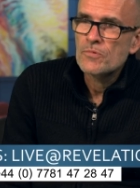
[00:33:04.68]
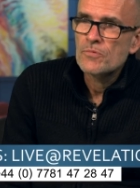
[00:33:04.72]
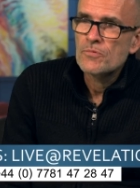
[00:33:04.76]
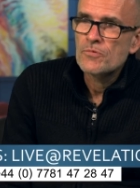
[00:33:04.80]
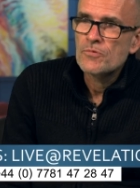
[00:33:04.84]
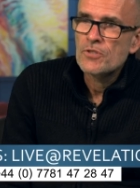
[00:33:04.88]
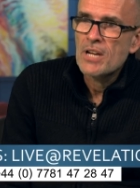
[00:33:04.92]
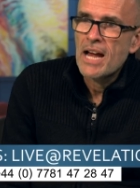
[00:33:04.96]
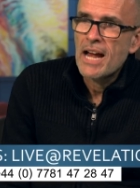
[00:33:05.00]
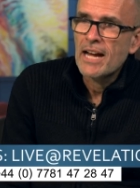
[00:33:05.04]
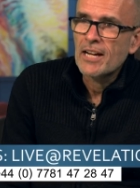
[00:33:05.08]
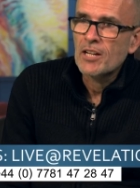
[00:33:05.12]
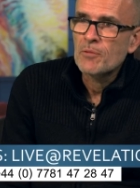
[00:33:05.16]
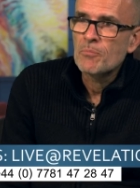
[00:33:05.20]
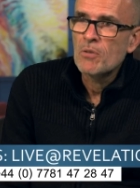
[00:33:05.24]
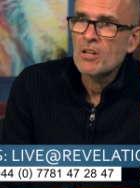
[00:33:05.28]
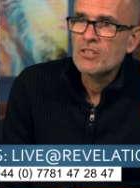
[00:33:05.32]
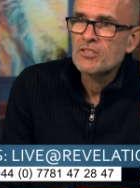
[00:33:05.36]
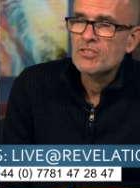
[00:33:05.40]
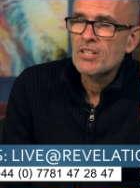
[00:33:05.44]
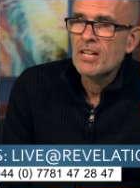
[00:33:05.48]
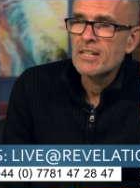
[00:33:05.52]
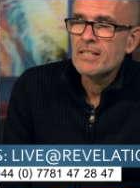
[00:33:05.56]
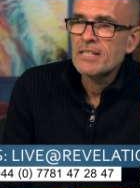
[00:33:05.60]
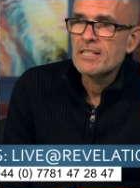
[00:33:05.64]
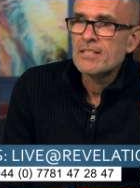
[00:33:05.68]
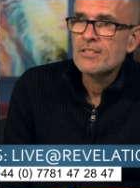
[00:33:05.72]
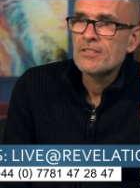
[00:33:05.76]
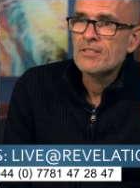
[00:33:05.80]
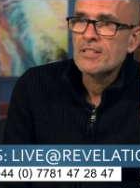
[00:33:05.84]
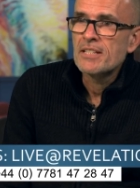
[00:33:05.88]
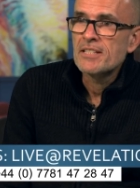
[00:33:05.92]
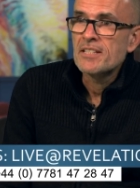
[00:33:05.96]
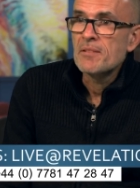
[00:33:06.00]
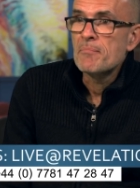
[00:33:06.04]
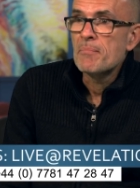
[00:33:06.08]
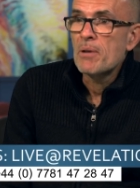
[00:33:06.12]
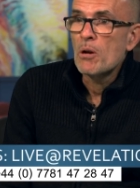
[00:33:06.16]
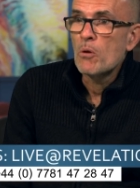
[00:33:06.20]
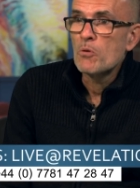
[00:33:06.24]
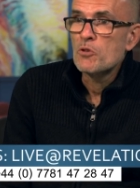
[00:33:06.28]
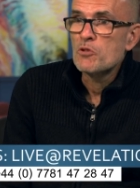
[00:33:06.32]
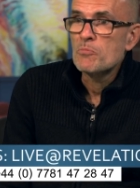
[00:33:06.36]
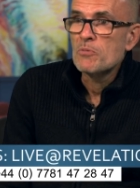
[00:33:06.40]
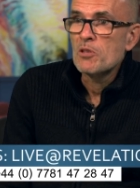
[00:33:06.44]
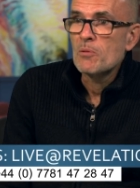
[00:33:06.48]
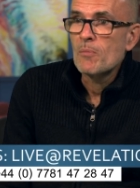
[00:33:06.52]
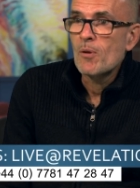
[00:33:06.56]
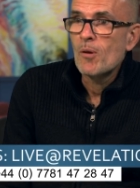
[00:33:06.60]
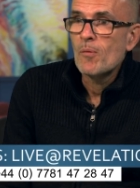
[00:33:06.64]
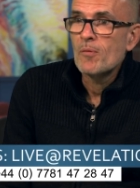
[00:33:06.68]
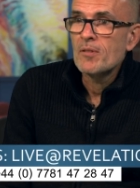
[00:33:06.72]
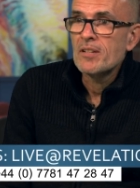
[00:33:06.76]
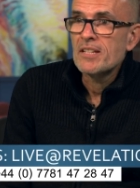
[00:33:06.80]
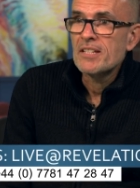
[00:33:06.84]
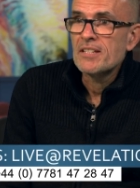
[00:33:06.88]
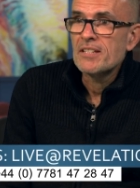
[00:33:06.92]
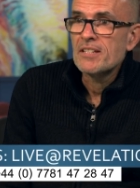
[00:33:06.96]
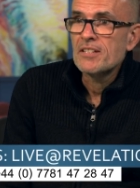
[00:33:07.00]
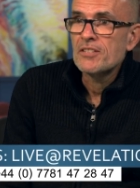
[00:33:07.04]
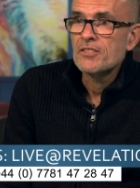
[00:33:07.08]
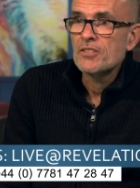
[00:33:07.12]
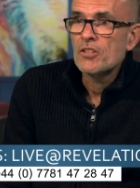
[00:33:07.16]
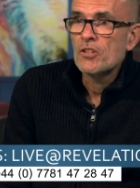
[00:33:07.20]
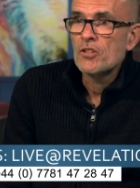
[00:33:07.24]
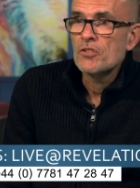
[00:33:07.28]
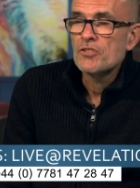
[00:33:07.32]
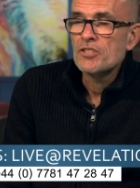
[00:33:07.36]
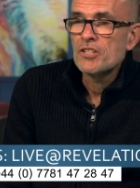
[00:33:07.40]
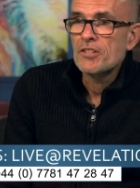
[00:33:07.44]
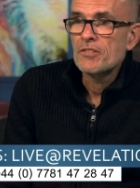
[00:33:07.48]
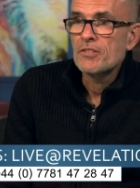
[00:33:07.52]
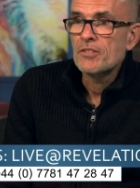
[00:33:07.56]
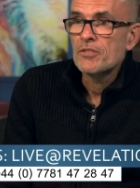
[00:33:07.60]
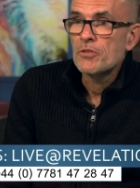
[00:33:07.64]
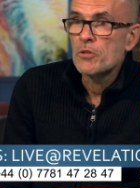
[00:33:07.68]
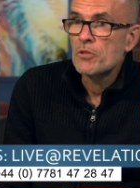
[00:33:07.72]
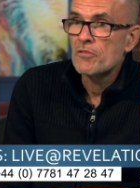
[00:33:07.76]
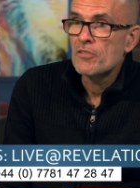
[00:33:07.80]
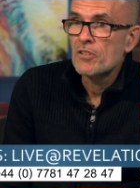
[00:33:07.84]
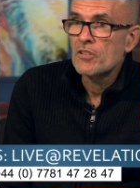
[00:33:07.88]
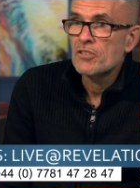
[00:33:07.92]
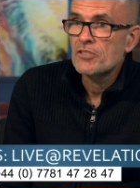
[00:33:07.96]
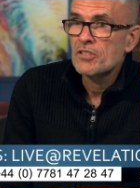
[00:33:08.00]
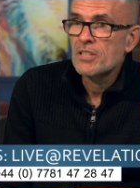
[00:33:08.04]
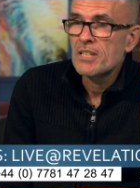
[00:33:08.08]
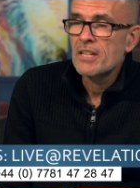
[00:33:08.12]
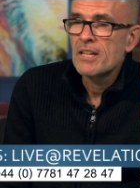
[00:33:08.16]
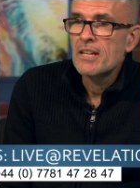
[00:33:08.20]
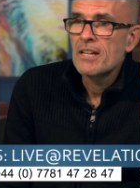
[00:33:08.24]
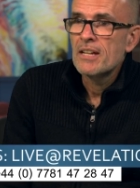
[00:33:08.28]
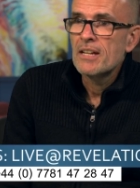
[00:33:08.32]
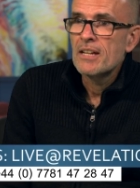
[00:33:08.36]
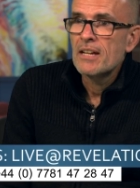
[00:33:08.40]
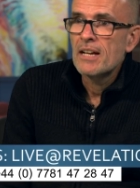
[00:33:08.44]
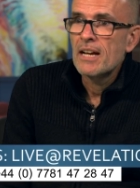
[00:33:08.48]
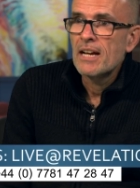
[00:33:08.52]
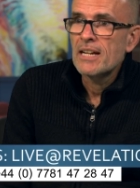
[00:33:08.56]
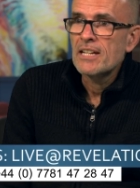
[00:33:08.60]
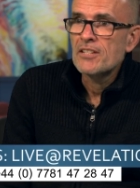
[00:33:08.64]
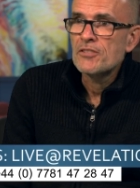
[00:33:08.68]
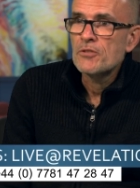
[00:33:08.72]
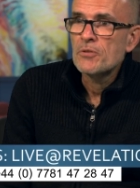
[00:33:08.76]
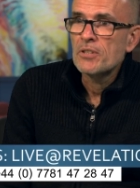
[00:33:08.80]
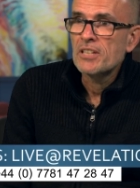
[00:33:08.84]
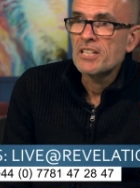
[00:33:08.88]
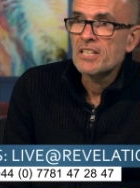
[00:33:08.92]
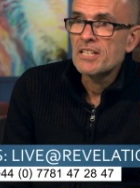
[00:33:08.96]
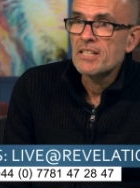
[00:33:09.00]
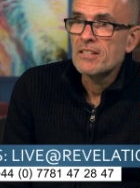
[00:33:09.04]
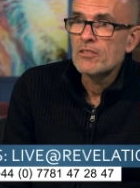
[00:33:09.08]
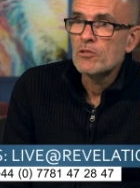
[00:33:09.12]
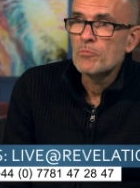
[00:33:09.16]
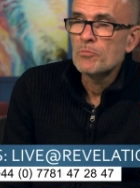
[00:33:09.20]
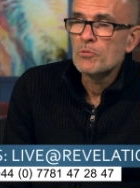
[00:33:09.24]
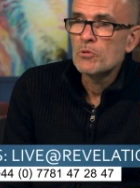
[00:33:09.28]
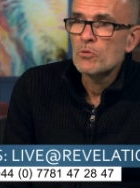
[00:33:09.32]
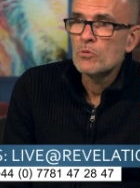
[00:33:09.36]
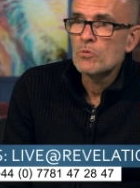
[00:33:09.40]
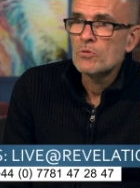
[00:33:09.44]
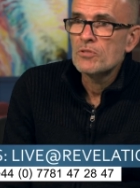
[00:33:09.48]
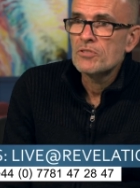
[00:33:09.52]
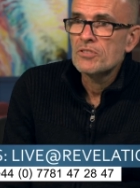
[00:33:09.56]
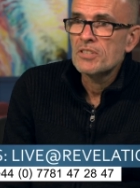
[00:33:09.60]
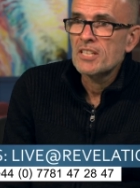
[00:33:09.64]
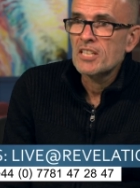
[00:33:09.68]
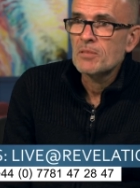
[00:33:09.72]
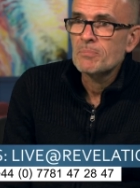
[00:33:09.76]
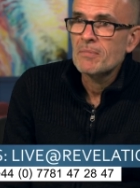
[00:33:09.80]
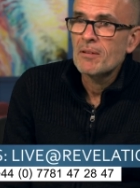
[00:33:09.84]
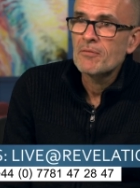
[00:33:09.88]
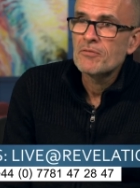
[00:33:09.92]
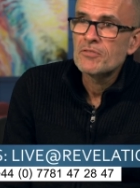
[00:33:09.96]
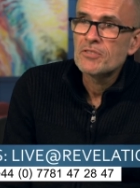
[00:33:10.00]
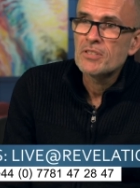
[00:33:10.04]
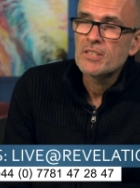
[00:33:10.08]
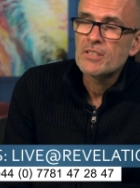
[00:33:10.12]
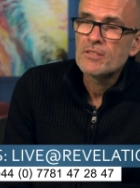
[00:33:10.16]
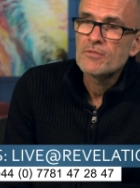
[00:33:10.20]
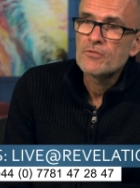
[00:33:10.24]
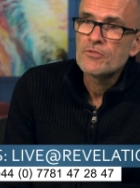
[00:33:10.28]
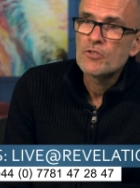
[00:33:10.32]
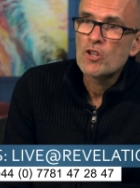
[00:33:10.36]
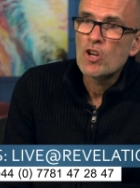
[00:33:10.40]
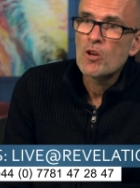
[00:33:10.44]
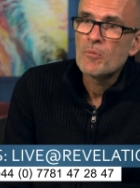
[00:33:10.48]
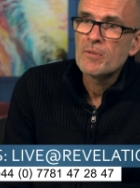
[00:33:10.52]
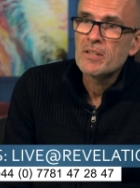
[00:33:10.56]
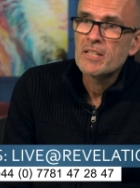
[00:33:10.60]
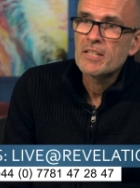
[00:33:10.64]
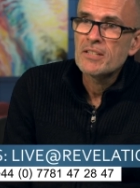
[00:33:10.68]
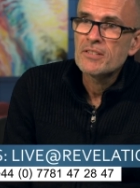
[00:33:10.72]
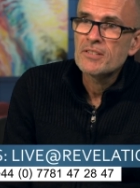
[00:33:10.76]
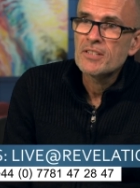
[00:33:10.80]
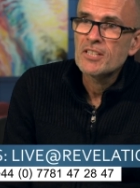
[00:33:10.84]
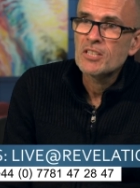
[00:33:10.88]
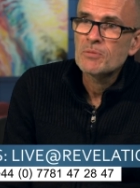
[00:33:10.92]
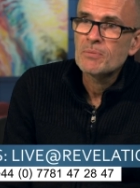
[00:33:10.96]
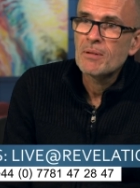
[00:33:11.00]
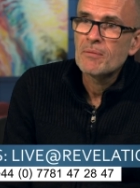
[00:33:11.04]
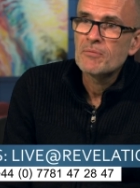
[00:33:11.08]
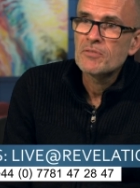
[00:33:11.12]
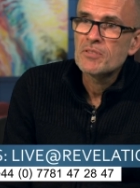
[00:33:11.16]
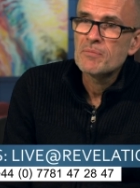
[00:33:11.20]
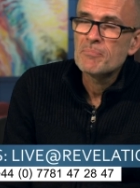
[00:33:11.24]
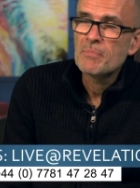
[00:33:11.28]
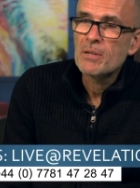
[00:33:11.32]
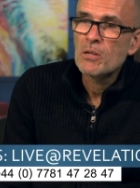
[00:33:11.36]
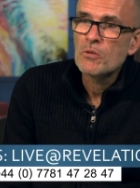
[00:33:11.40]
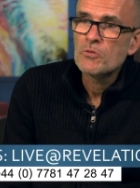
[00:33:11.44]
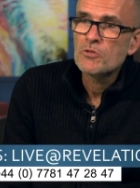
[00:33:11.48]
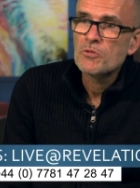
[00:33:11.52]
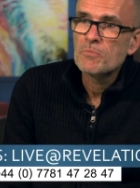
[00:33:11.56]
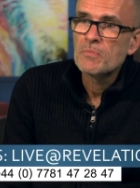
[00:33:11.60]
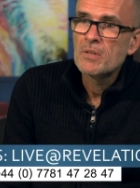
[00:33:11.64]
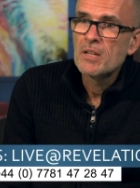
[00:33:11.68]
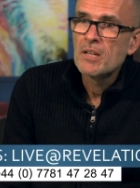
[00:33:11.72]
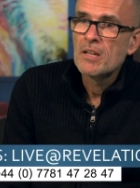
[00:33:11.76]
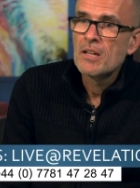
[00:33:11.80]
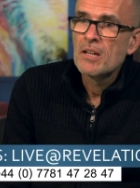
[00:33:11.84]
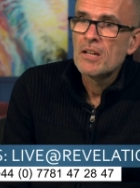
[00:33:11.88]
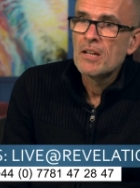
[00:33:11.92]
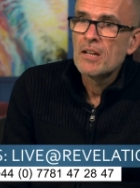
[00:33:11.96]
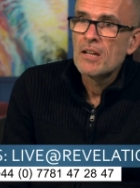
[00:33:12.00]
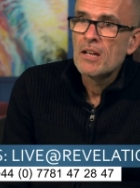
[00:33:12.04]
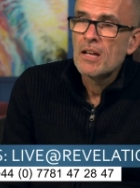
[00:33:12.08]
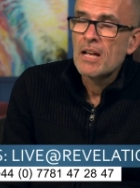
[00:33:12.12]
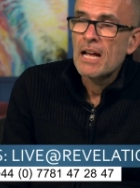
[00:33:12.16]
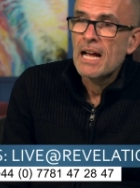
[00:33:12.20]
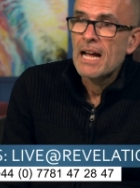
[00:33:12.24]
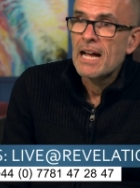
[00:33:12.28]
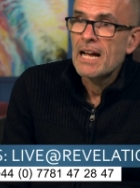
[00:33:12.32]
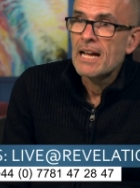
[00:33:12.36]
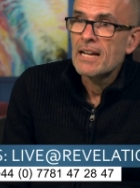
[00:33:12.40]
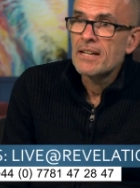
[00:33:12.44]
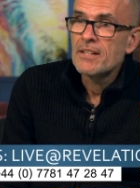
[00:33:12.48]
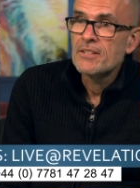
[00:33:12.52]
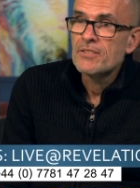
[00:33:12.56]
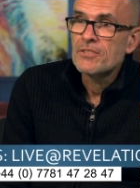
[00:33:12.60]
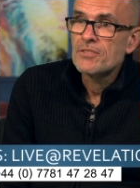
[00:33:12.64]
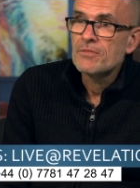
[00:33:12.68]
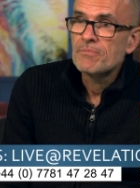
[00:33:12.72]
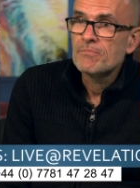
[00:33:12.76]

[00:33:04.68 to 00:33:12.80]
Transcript: Jack, my son, is, is in Belgium at the moment. He's in his third year at university and he's doing a year abroad, six months in Germany, six months in Belgium, and